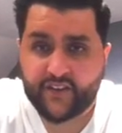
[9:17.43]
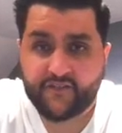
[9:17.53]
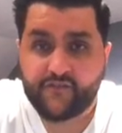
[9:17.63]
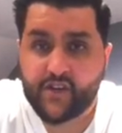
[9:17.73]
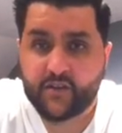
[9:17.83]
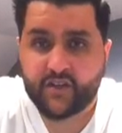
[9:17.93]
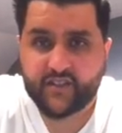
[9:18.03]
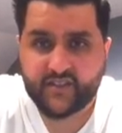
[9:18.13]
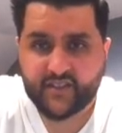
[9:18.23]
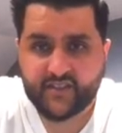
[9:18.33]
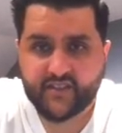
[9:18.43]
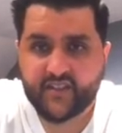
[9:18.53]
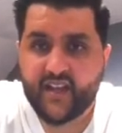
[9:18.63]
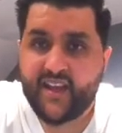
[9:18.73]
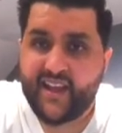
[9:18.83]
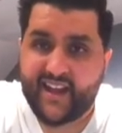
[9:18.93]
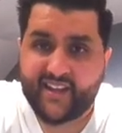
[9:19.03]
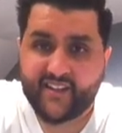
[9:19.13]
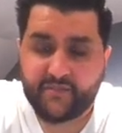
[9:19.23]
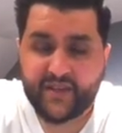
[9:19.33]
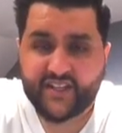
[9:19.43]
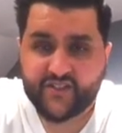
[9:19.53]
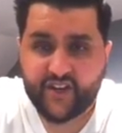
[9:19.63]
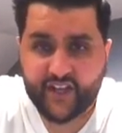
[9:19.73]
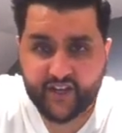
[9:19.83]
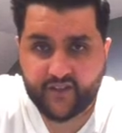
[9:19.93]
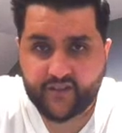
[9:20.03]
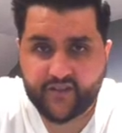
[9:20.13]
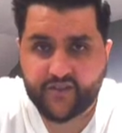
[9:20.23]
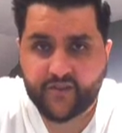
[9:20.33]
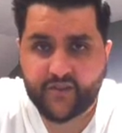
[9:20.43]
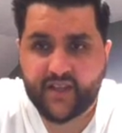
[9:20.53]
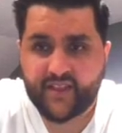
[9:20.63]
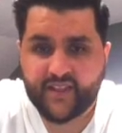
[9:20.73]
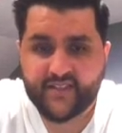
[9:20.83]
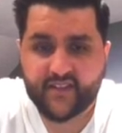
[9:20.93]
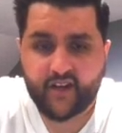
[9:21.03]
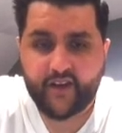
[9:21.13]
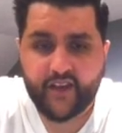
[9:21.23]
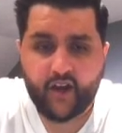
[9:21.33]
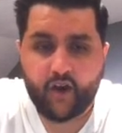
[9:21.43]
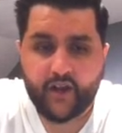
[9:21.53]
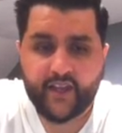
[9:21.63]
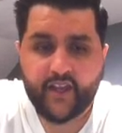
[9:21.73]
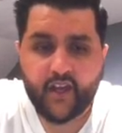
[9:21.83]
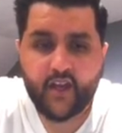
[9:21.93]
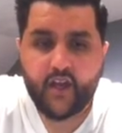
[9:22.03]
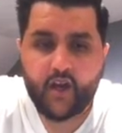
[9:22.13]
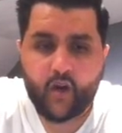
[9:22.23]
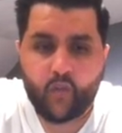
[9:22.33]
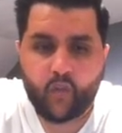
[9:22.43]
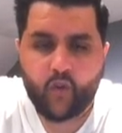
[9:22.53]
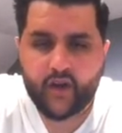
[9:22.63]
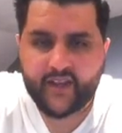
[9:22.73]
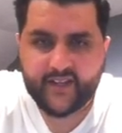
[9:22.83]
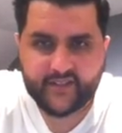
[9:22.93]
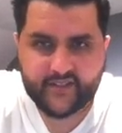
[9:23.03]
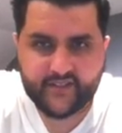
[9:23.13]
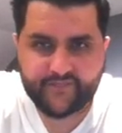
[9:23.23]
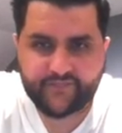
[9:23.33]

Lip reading: They've done really well this season, and the biggest credit goes to this guy, Ollie Watkins.